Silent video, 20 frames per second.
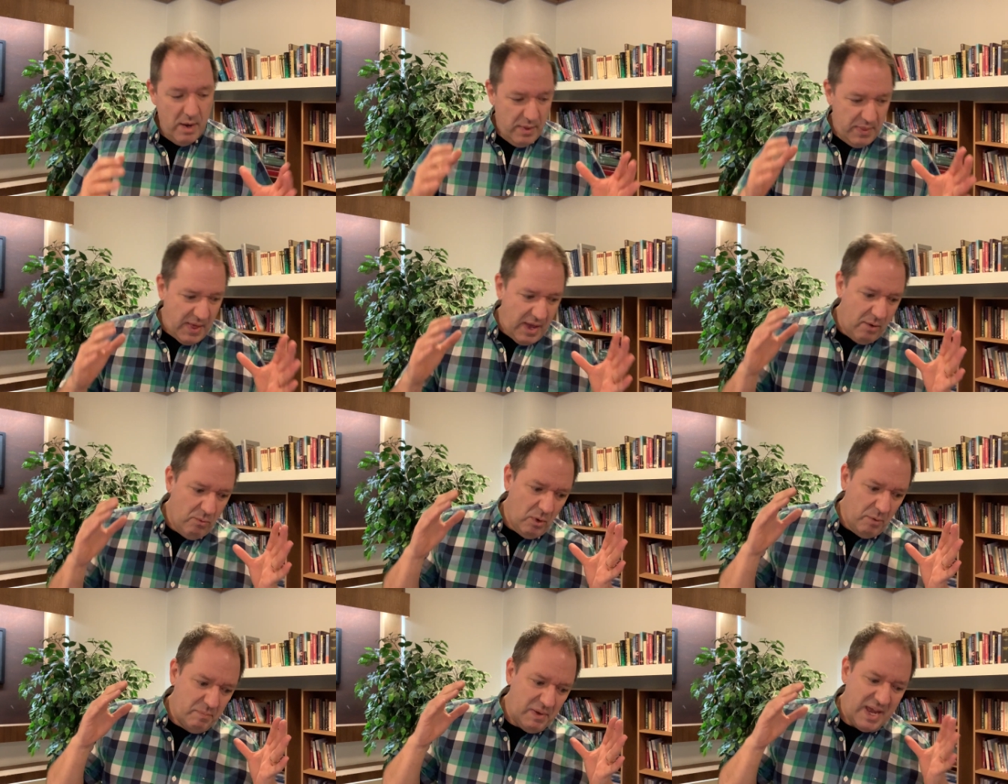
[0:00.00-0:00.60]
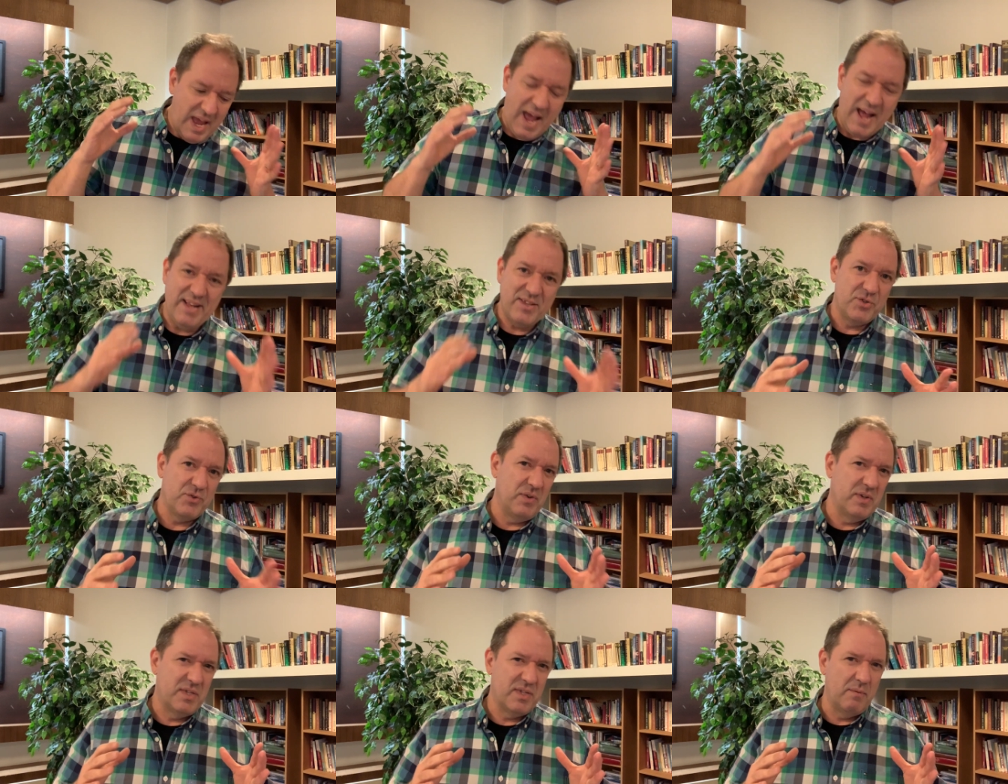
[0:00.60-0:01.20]
they will be
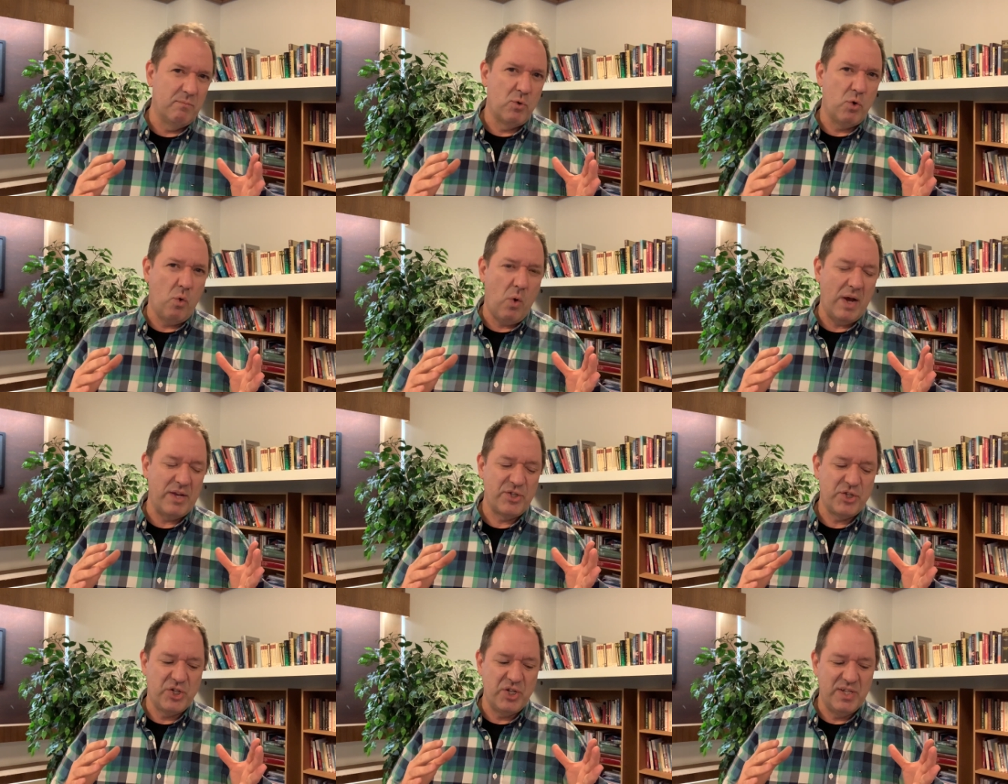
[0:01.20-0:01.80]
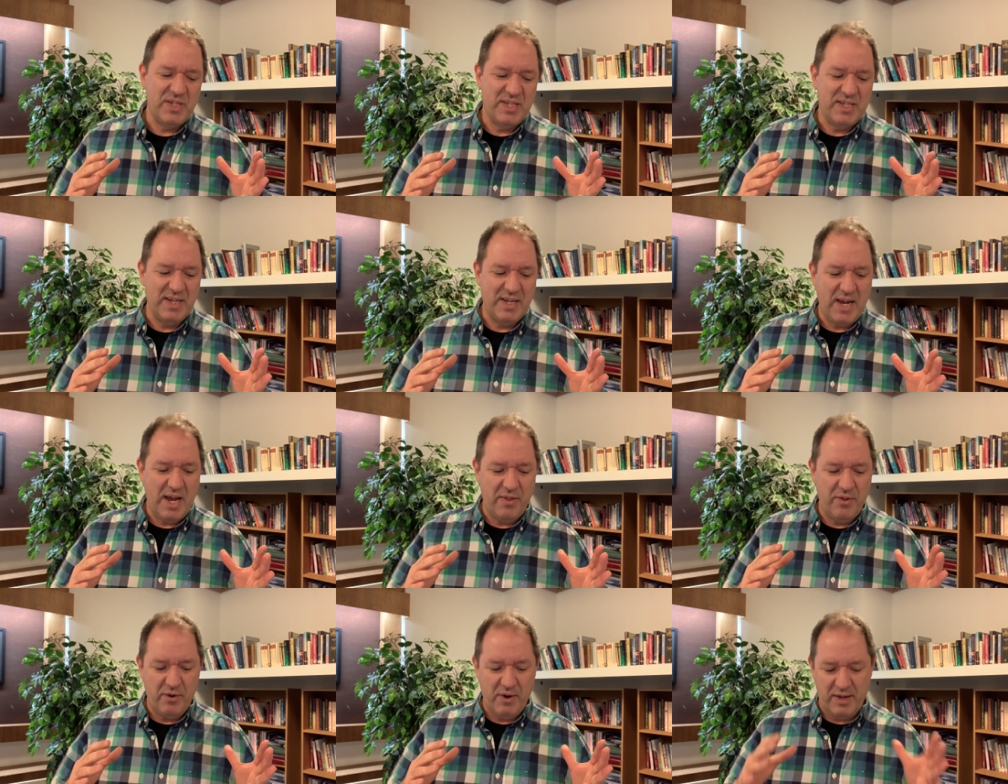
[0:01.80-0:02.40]
answering some questions
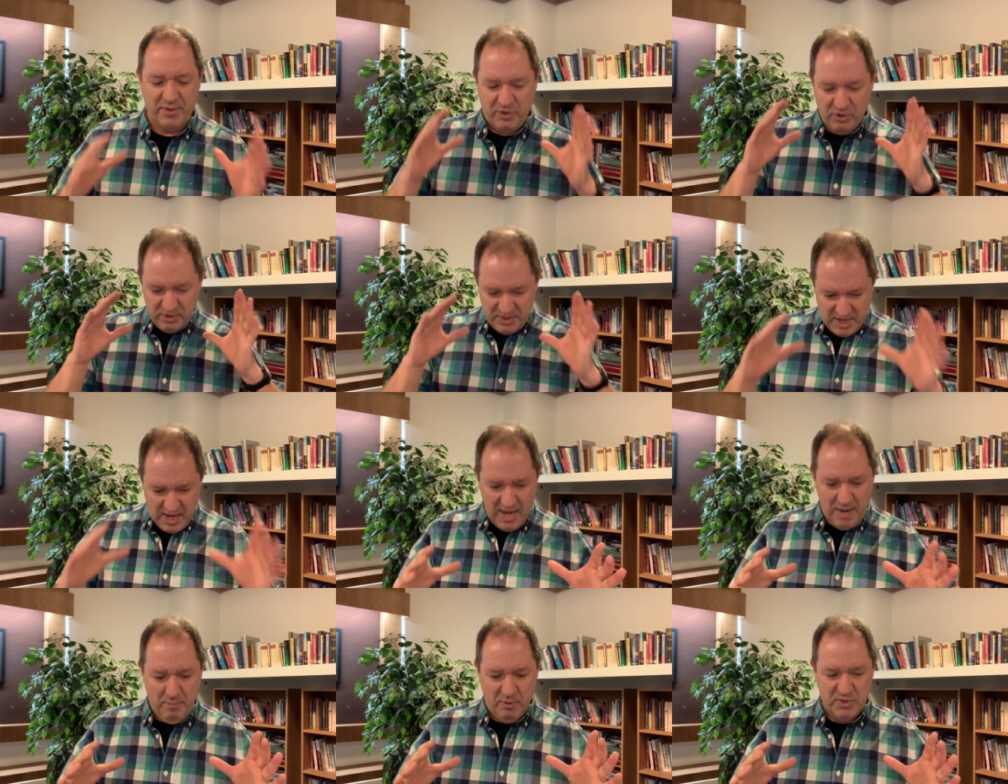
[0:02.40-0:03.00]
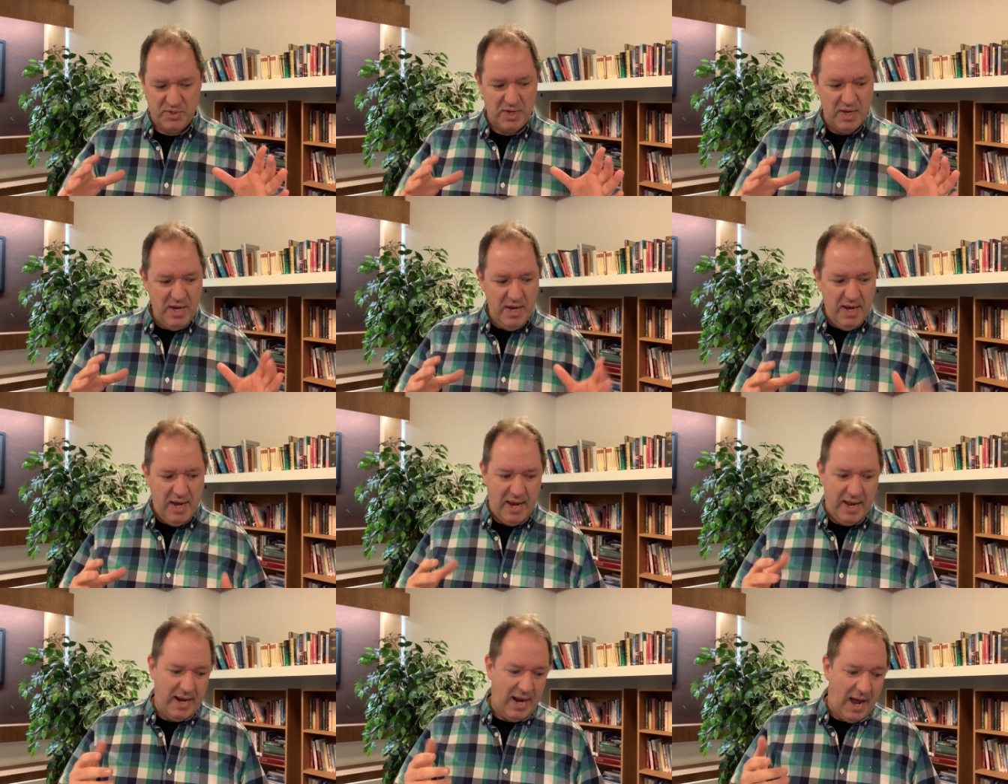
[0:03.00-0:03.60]
together at their tables,
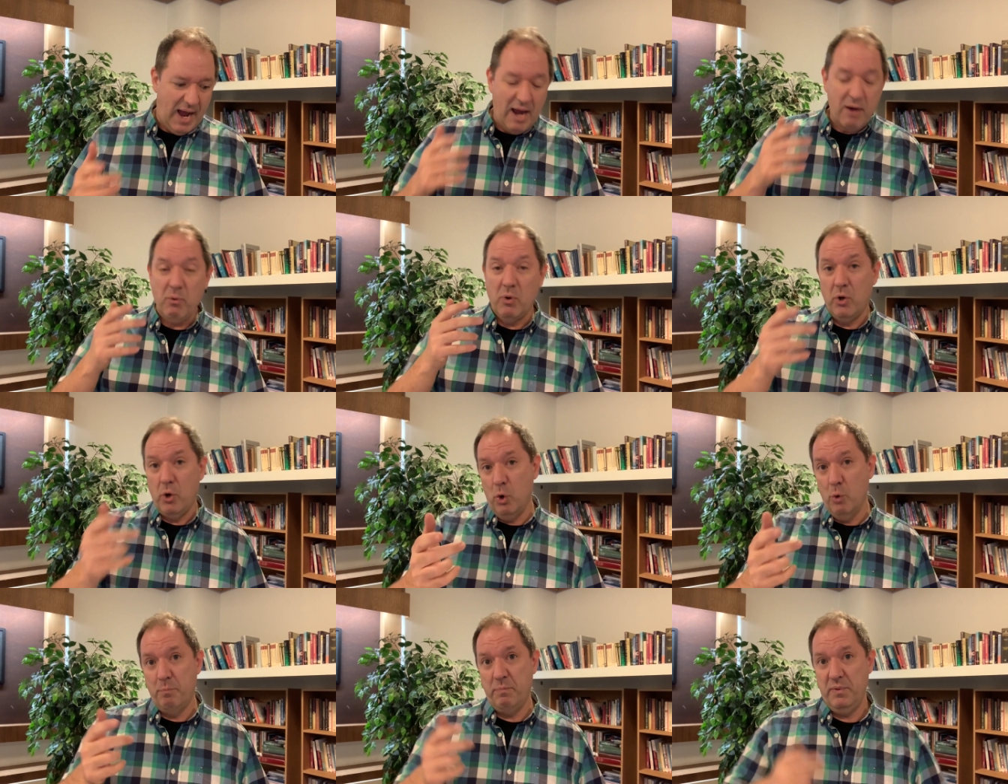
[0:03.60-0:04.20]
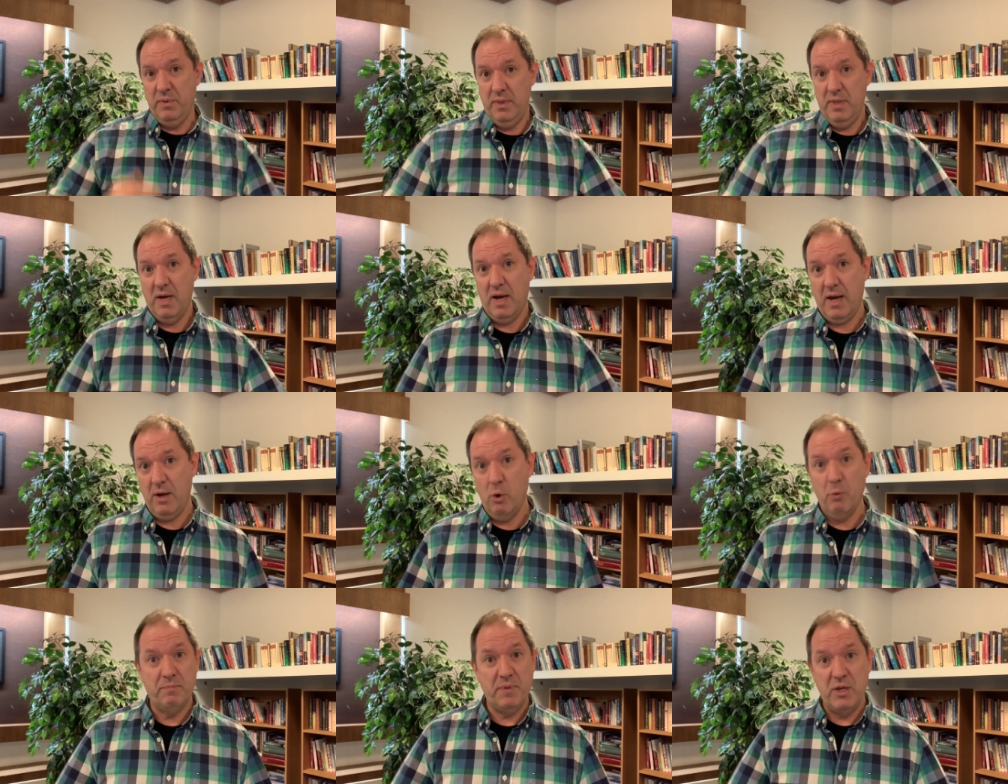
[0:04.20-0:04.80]
and I hope
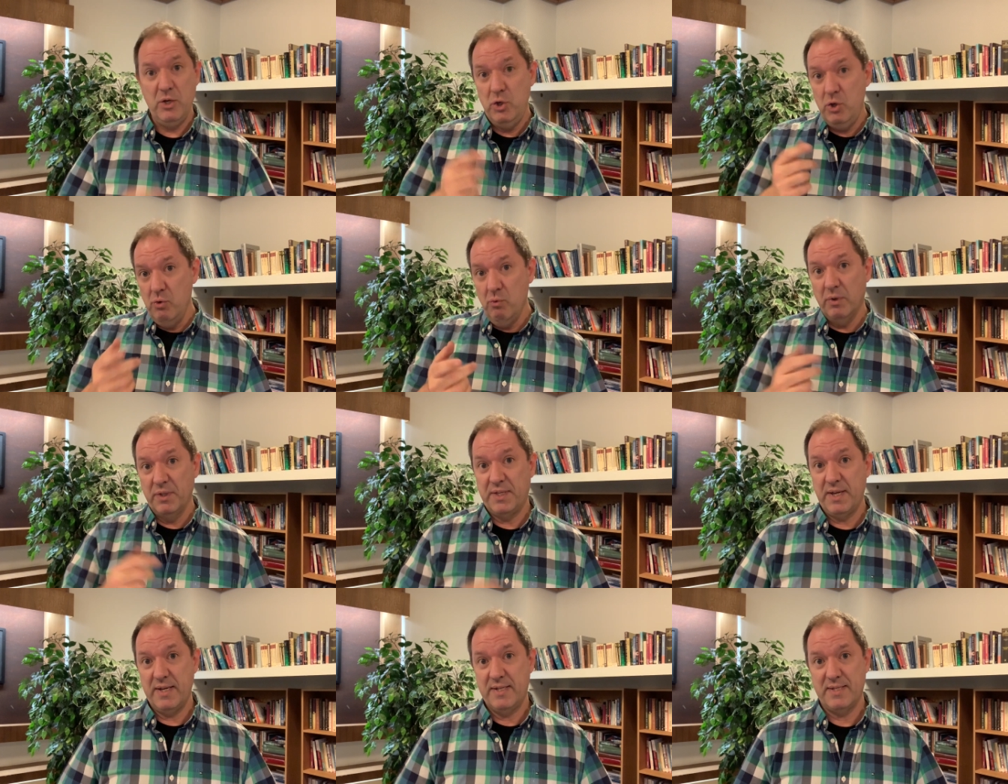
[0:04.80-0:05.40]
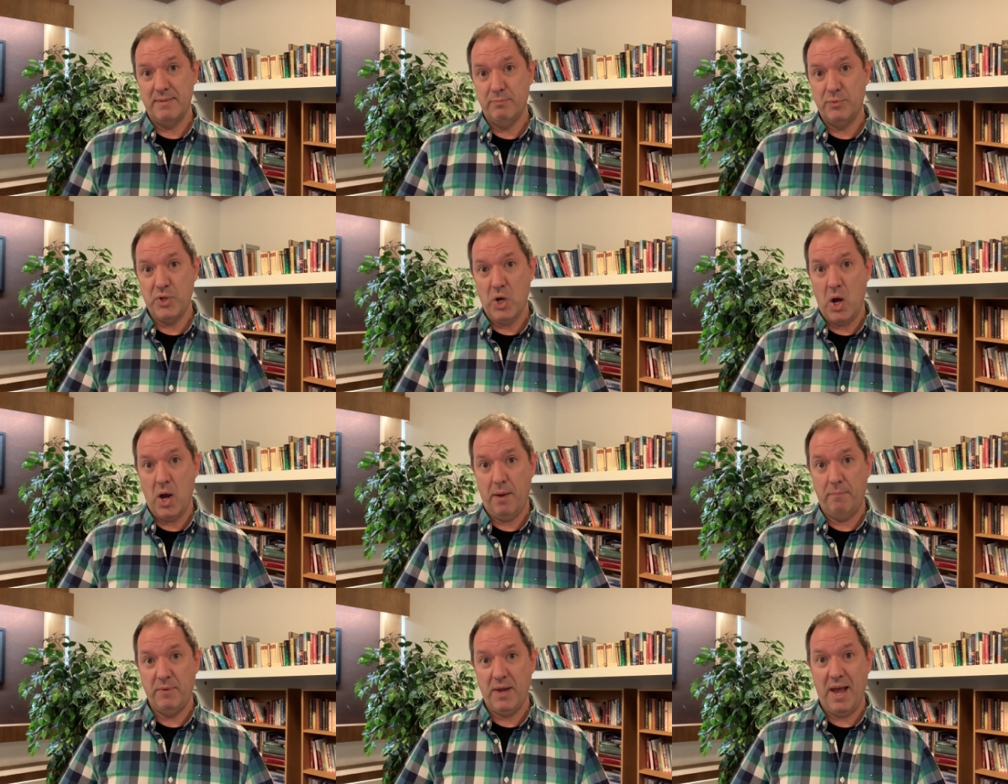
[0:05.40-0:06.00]
that you will take some
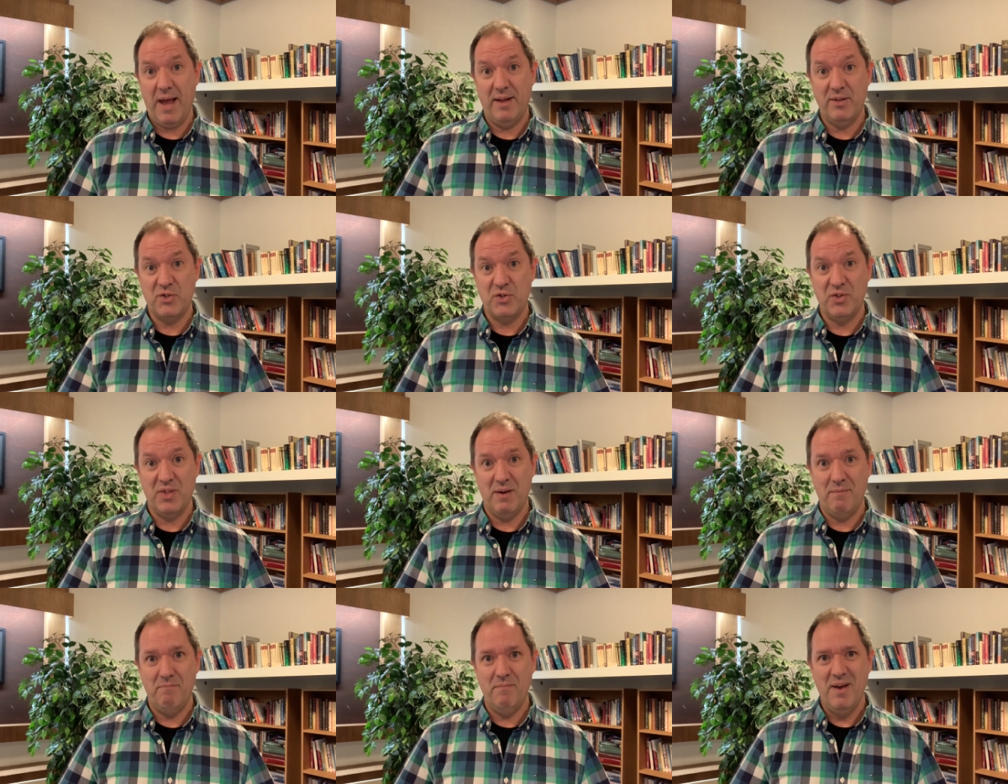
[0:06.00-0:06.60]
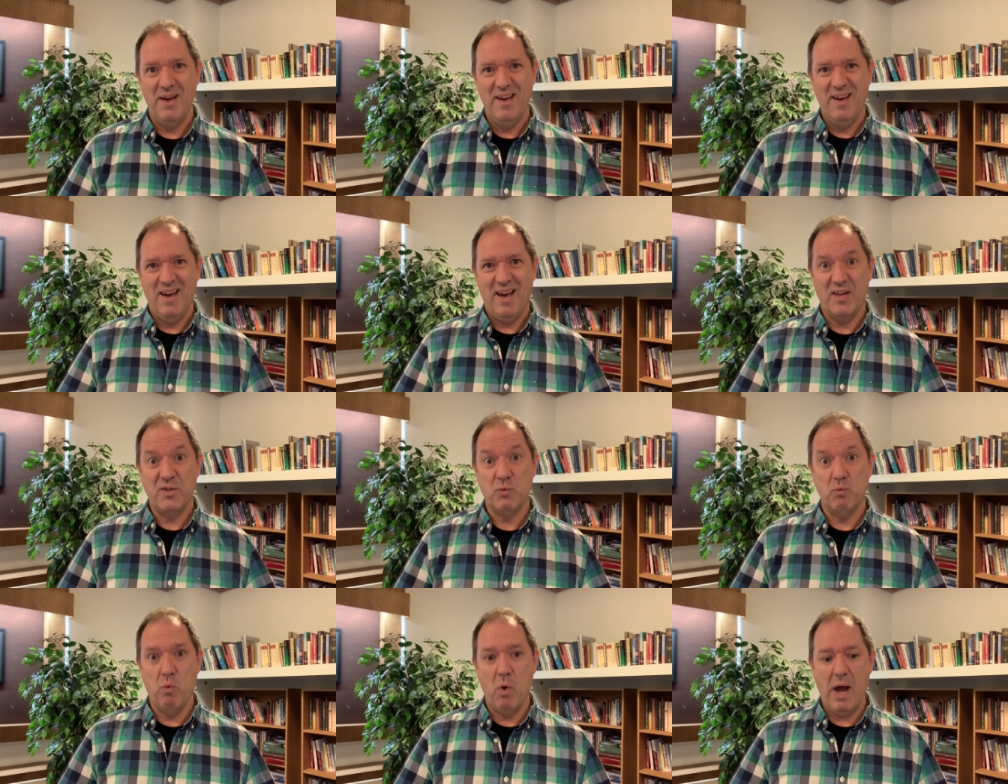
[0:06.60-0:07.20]
time to answer them
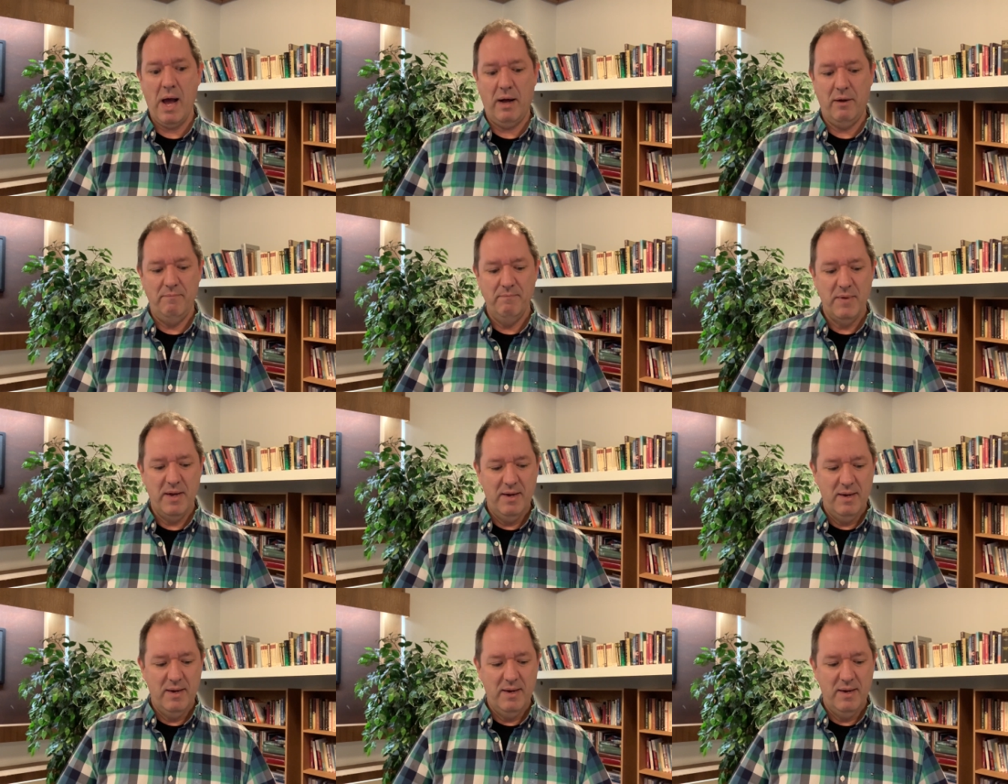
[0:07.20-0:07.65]
as well.